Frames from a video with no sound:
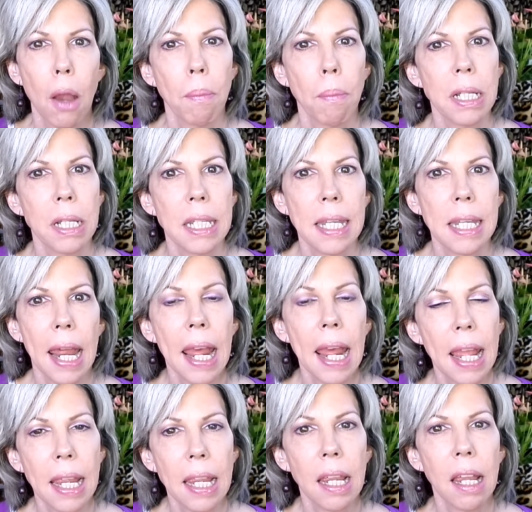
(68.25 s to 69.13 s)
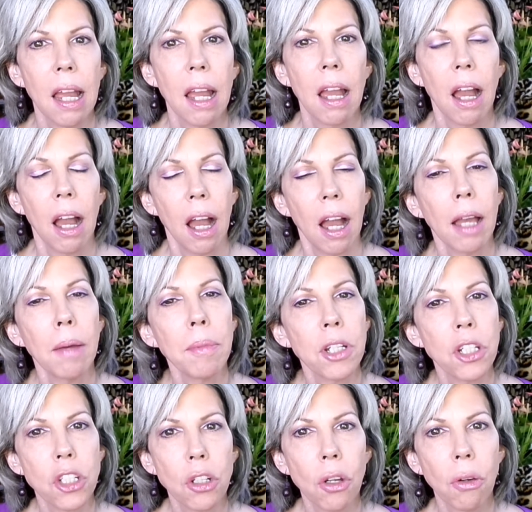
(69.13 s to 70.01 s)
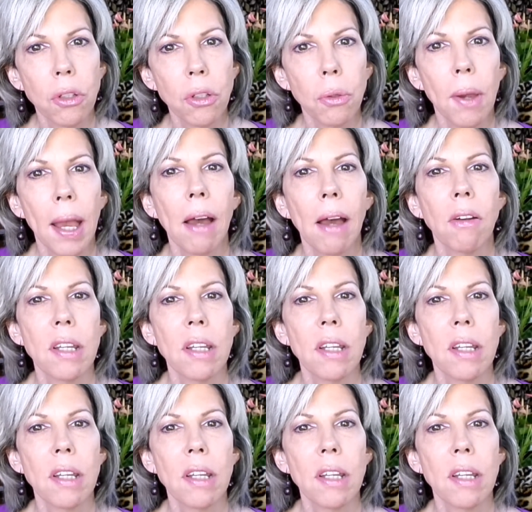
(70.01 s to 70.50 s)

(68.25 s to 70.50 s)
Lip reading: but today I'm going to show you how